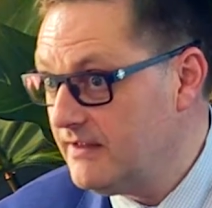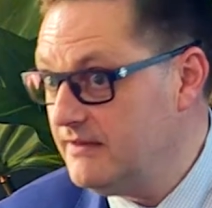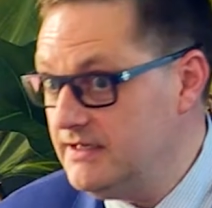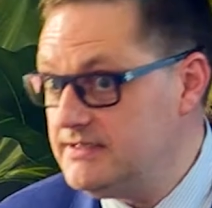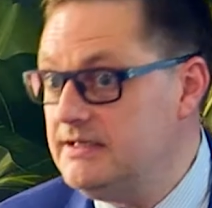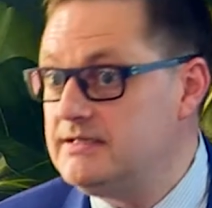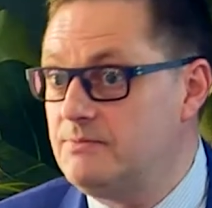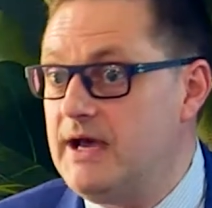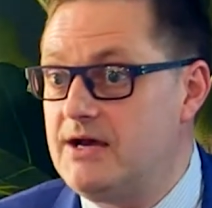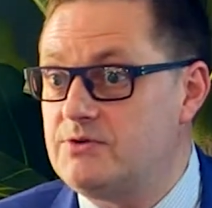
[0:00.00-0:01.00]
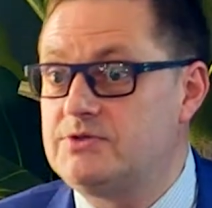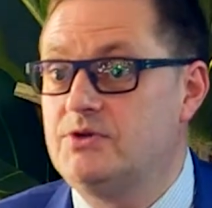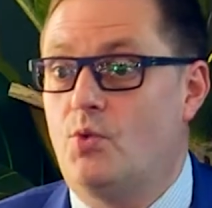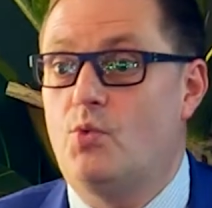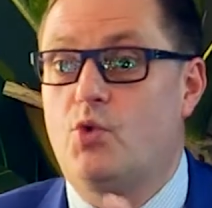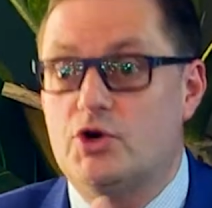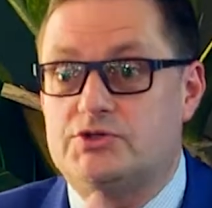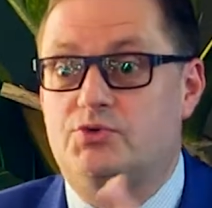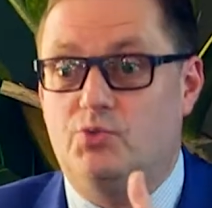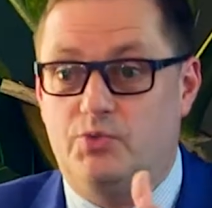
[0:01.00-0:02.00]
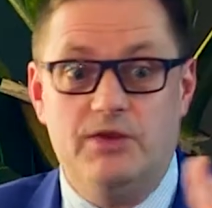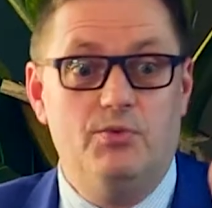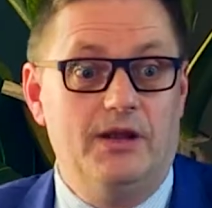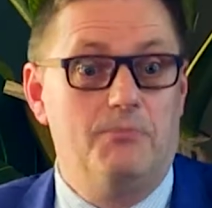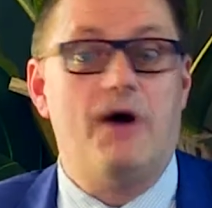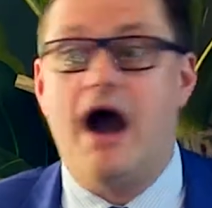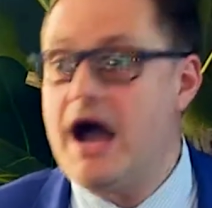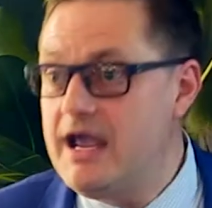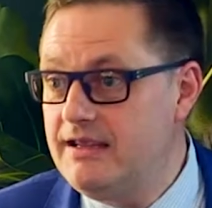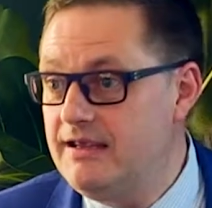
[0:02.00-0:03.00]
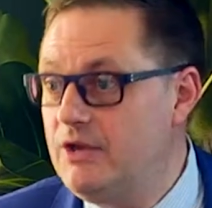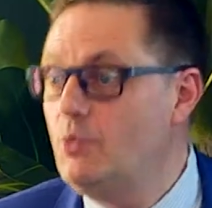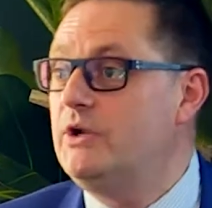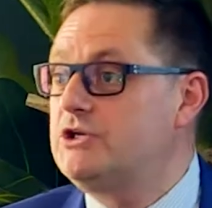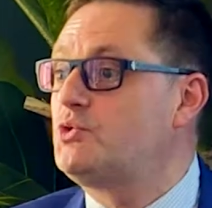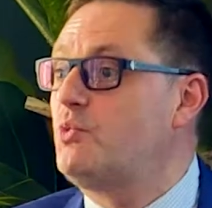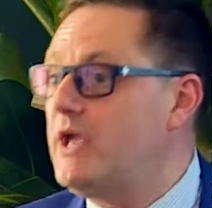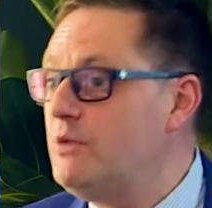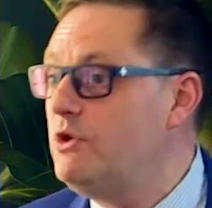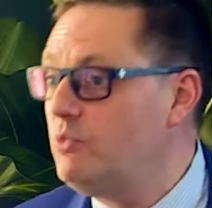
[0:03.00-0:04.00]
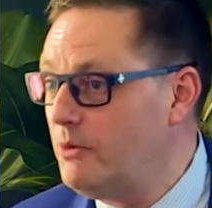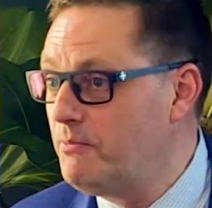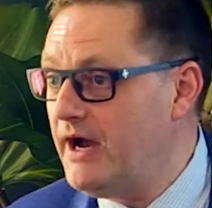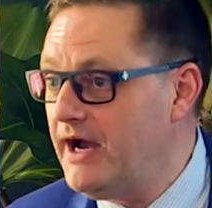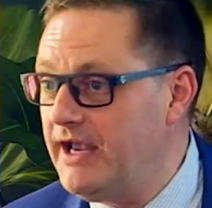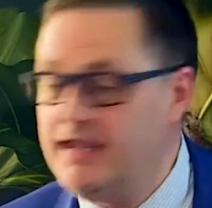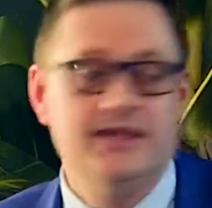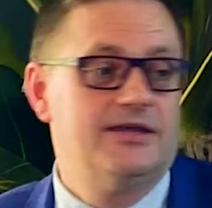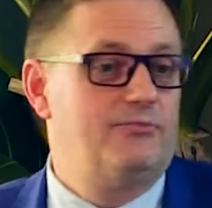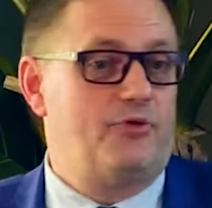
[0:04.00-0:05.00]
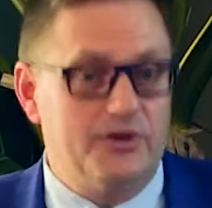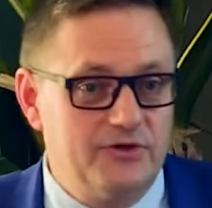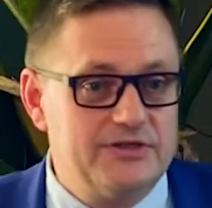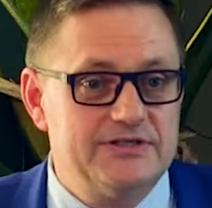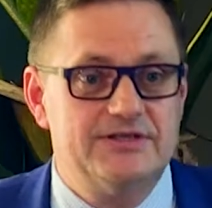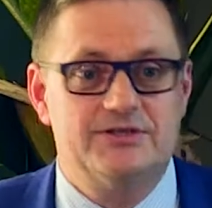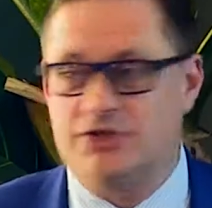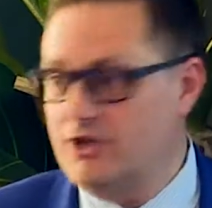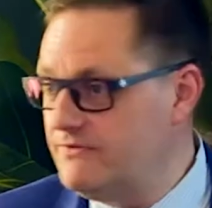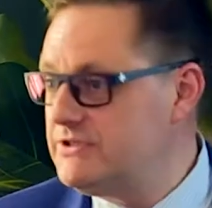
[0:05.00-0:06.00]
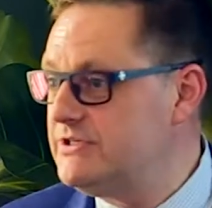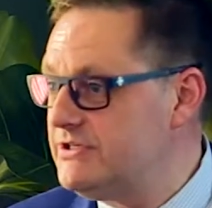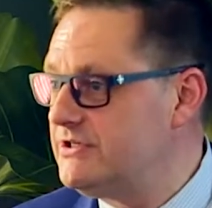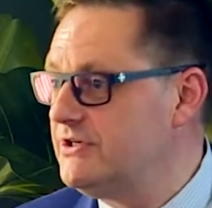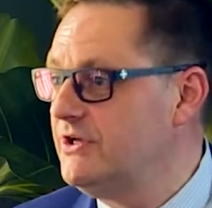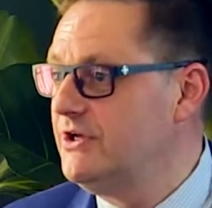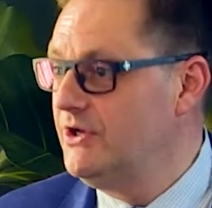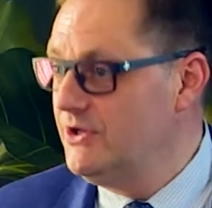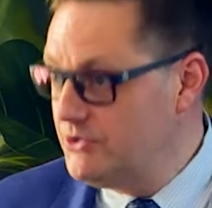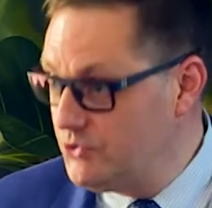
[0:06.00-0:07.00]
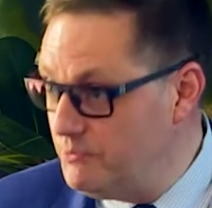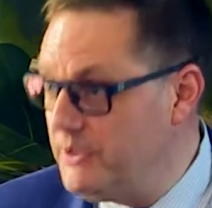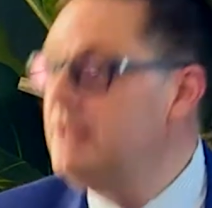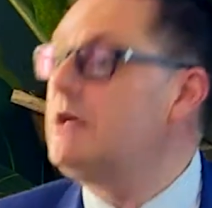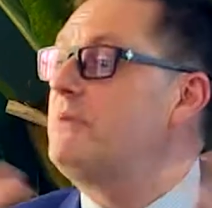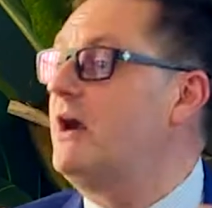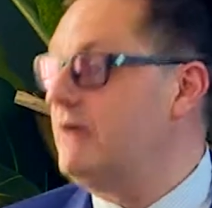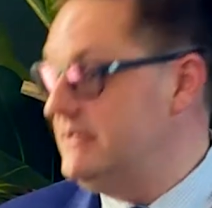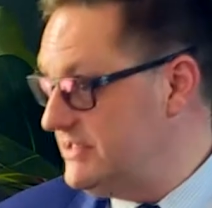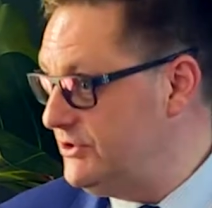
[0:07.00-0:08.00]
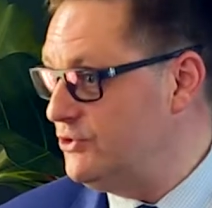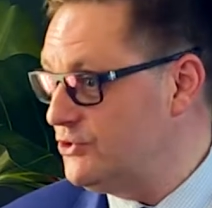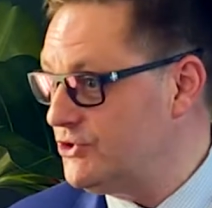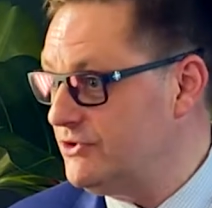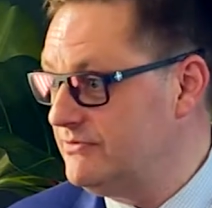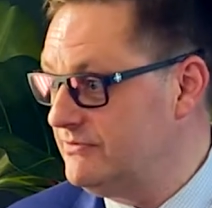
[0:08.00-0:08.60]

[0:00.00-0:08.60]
This is about what we will buy, in which way we will buy products, services to build up our institution.